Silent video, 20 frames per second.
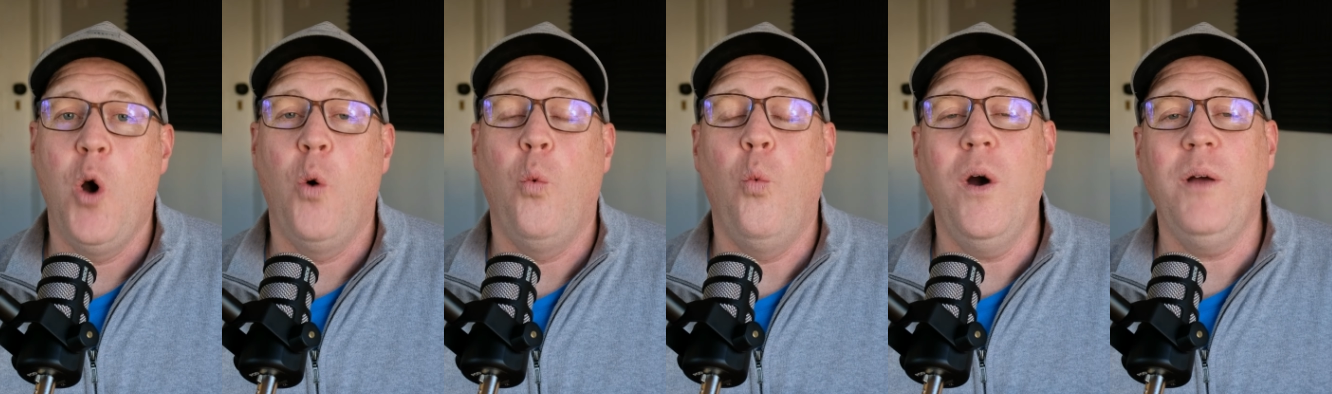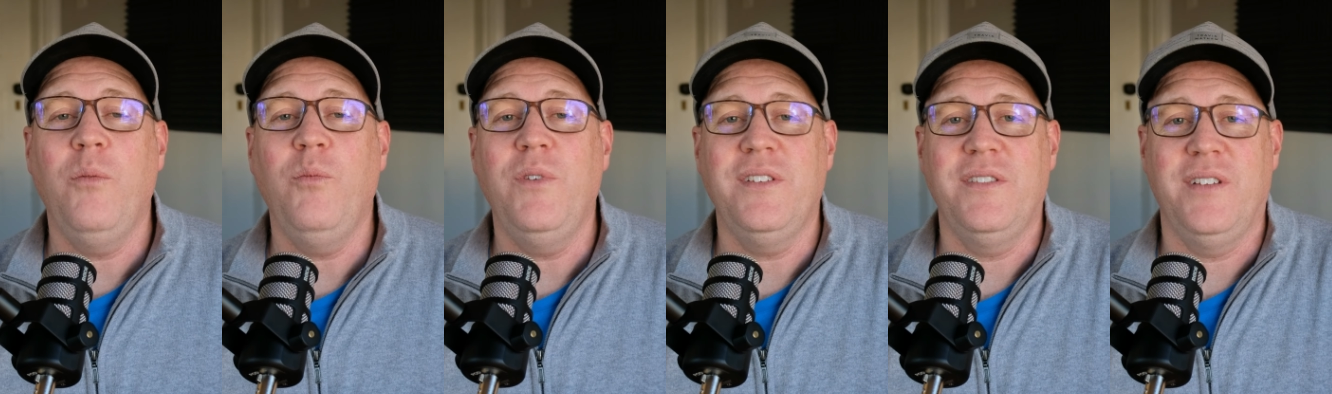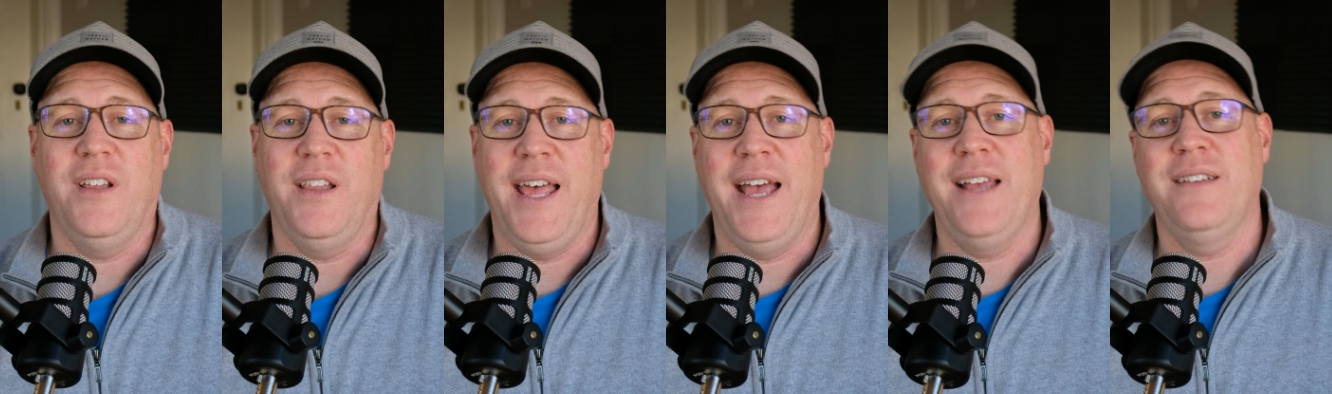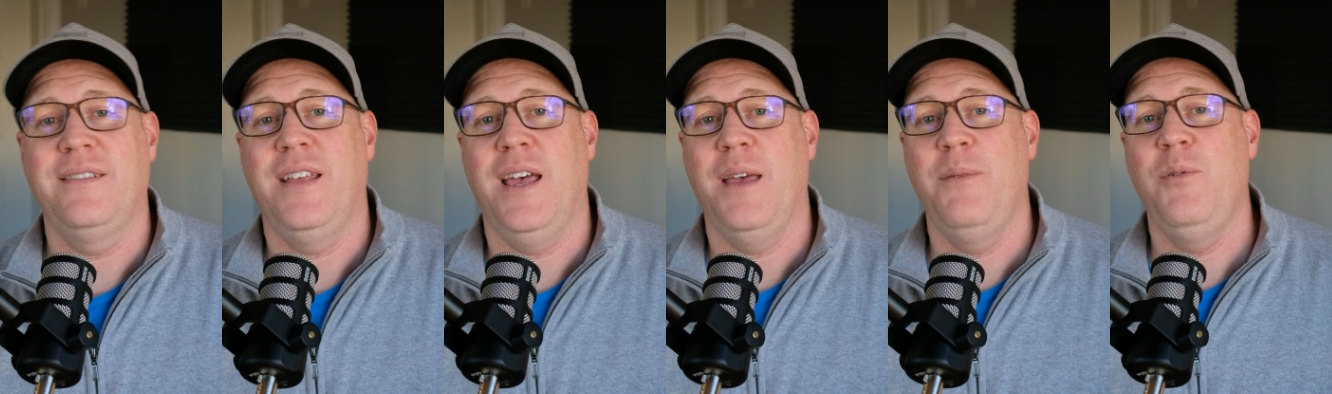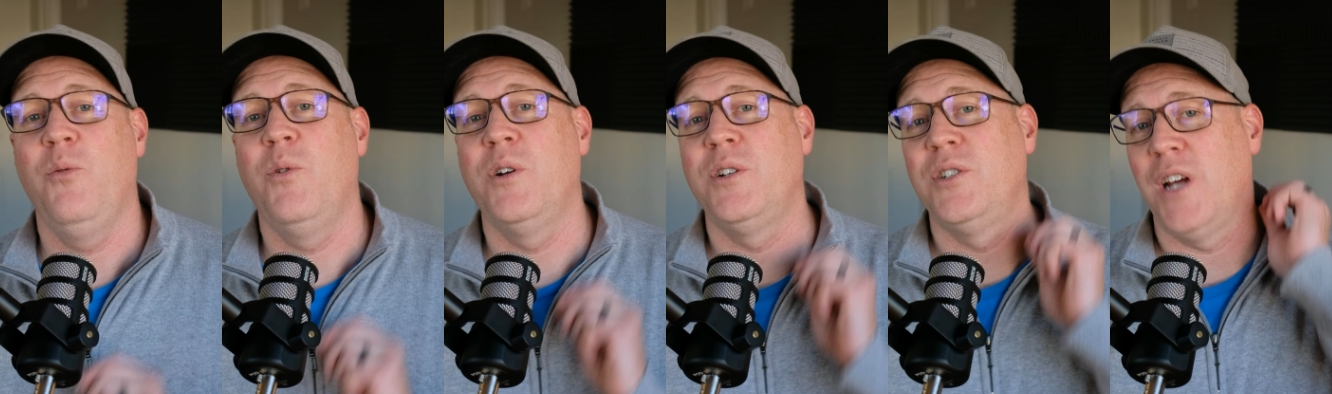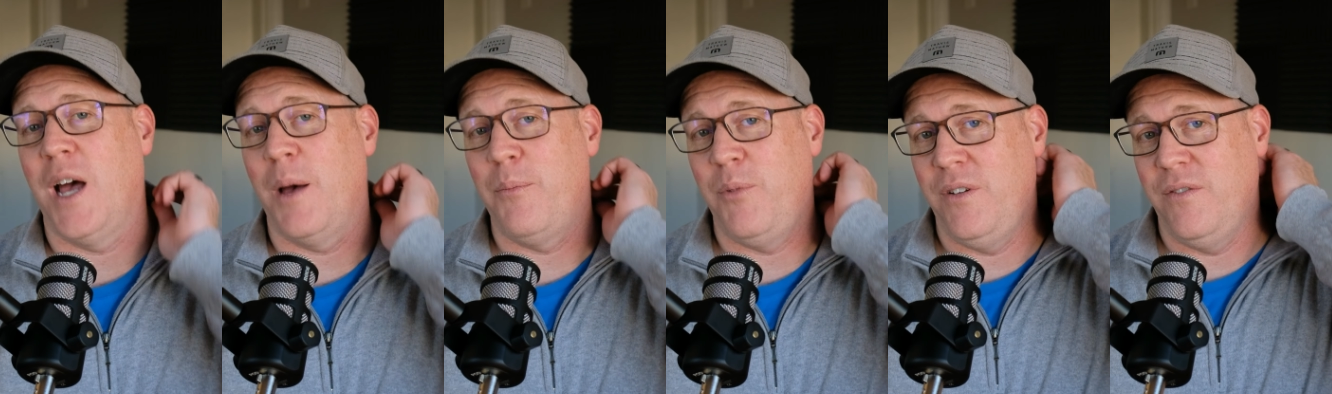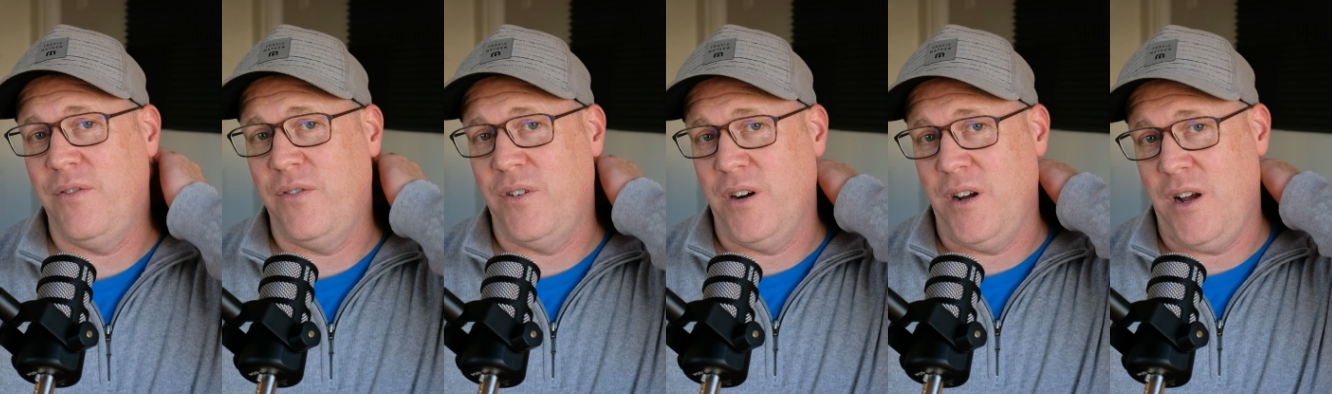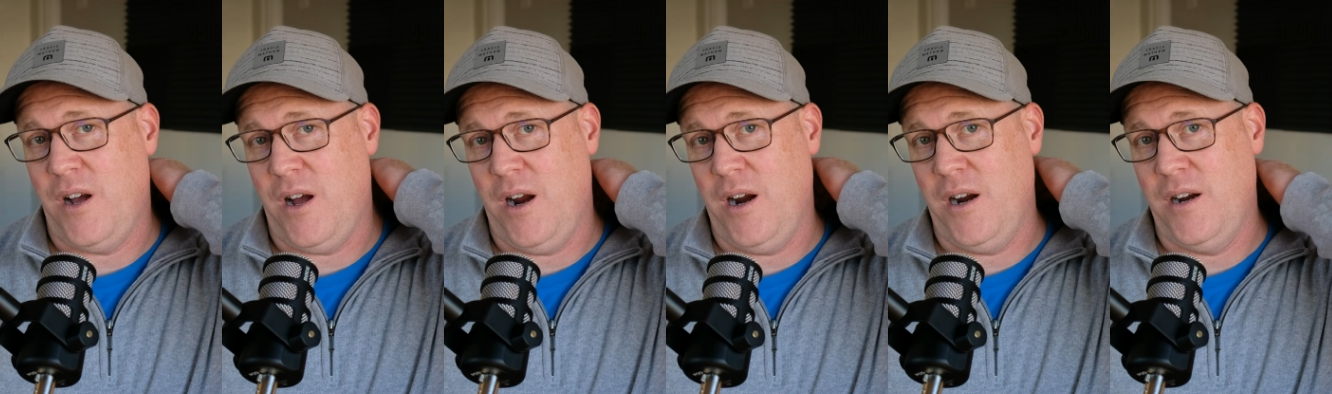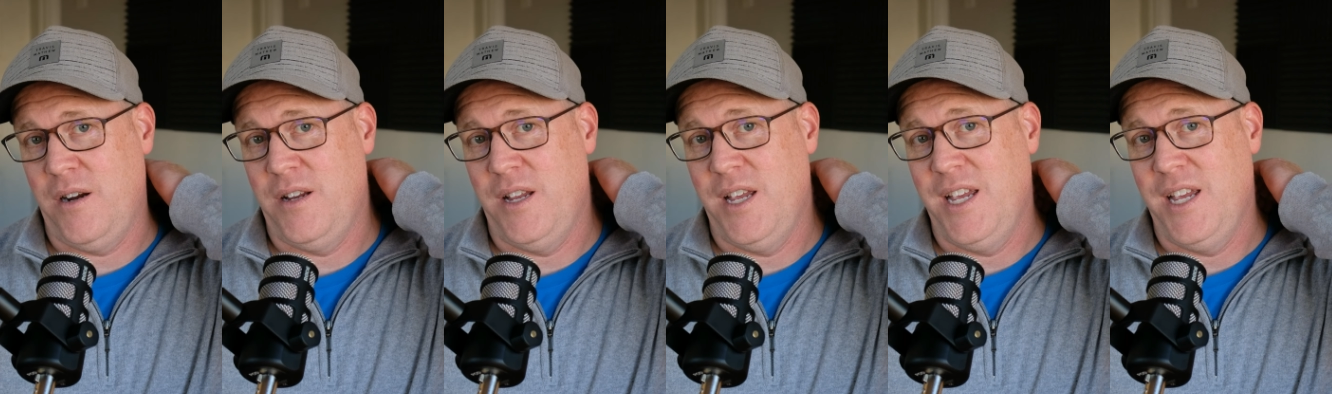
When was the last time you went shopping for a car?